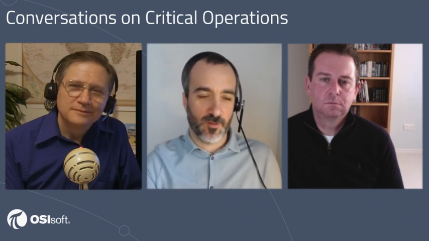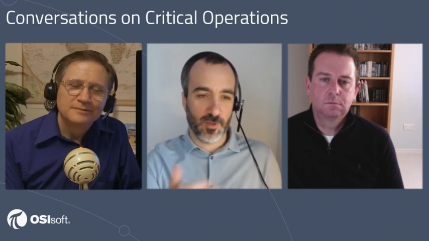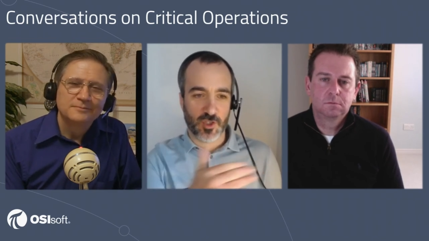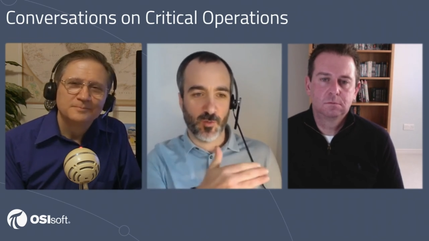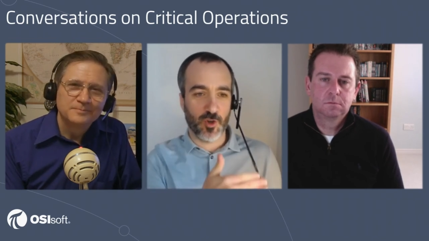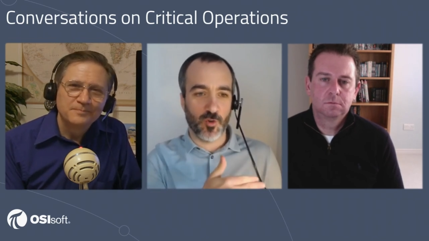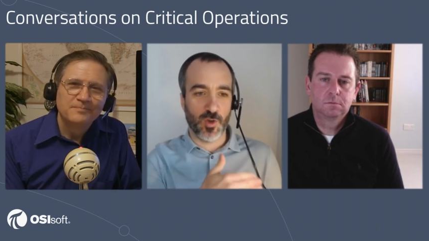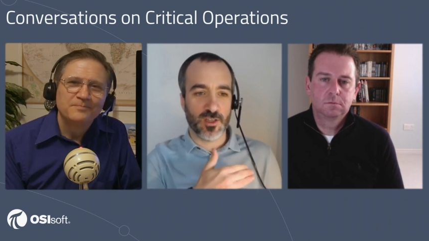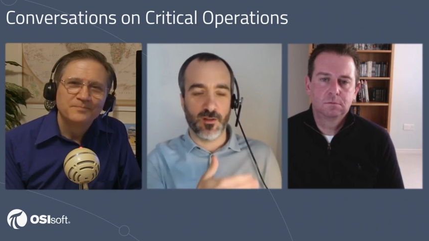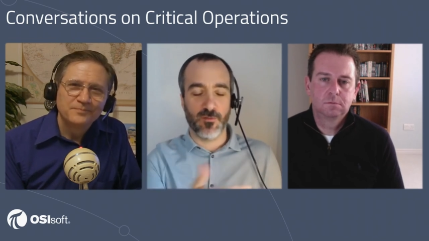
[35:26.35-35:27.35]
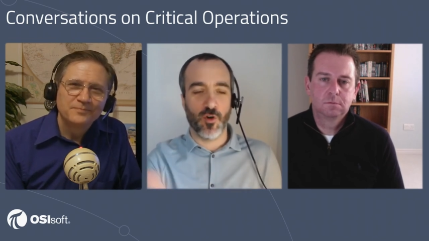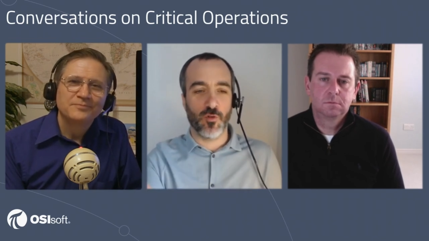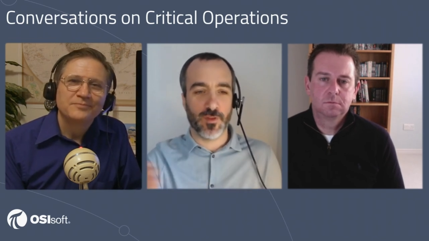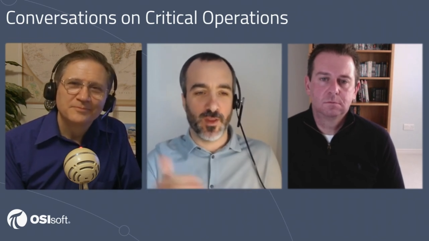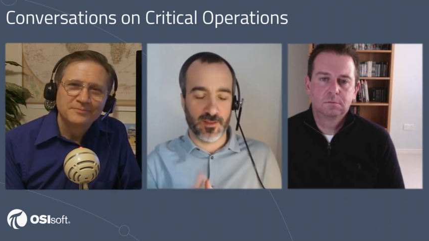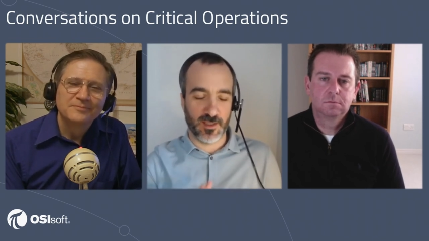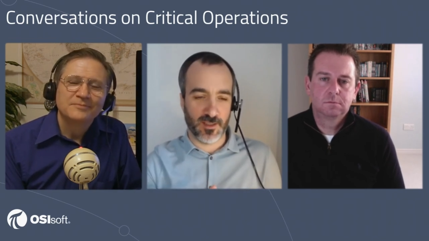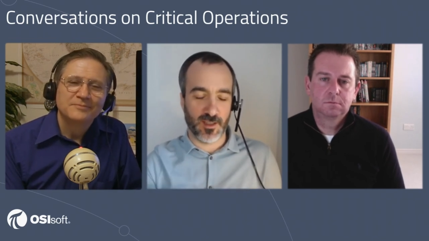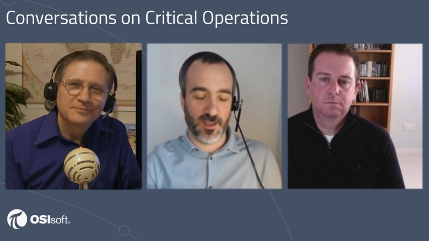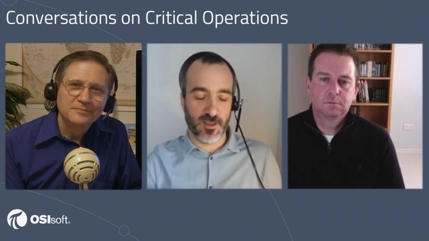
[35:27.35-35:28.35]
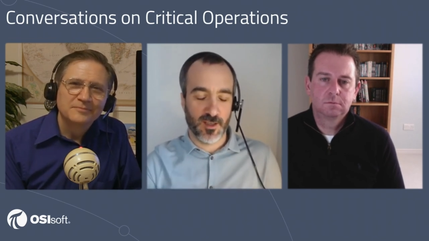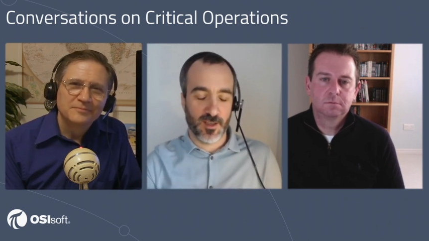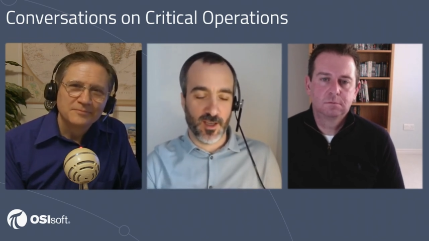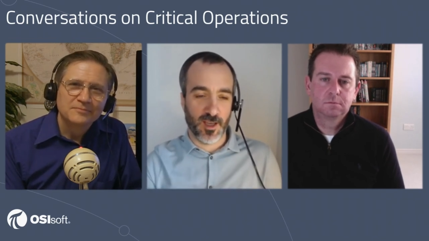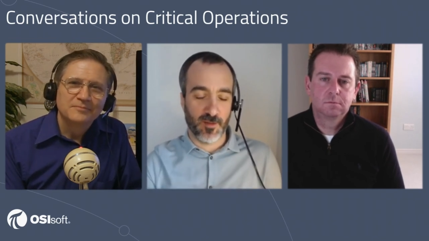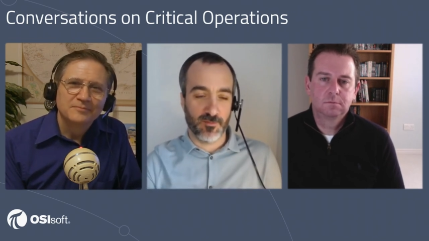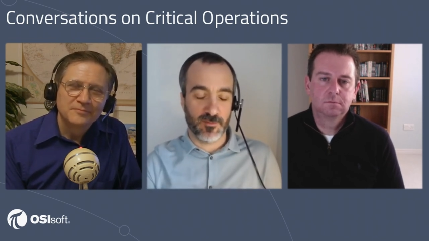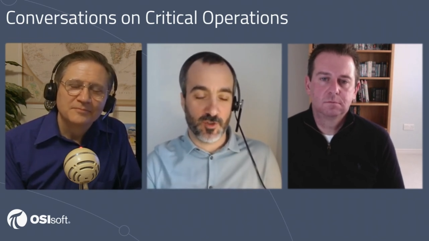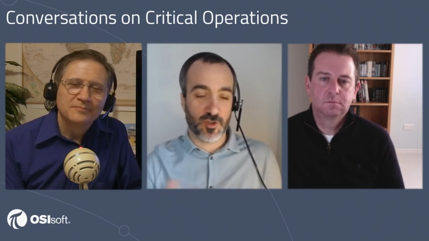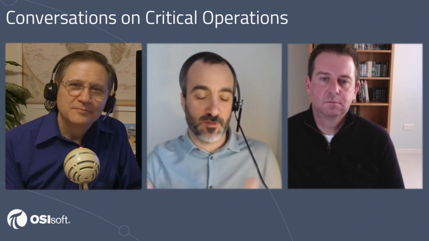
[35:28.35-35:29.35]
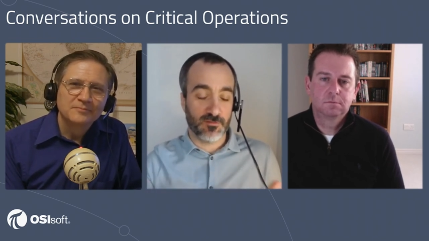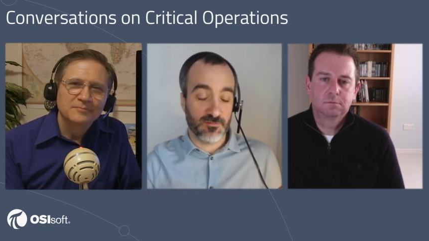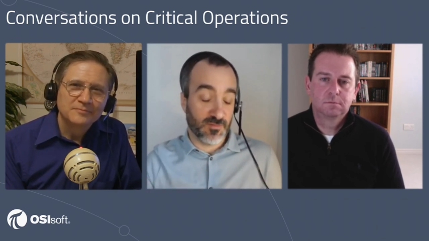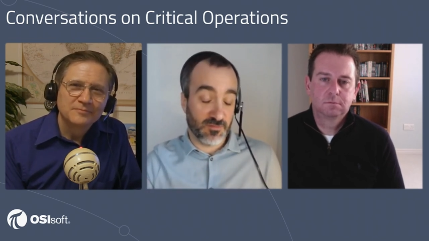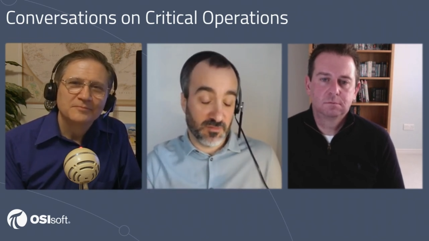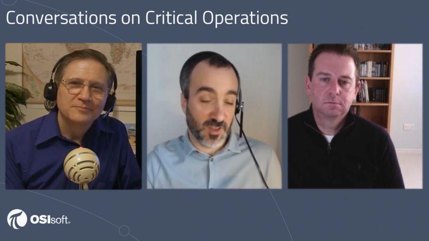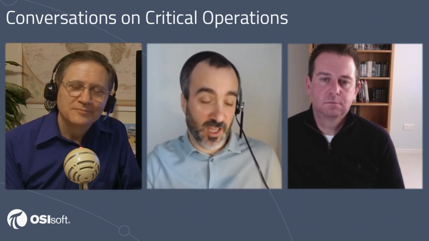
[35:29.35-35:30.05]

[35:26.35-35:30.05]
Speaker 1: But someone who isn't involved in that day-to-day let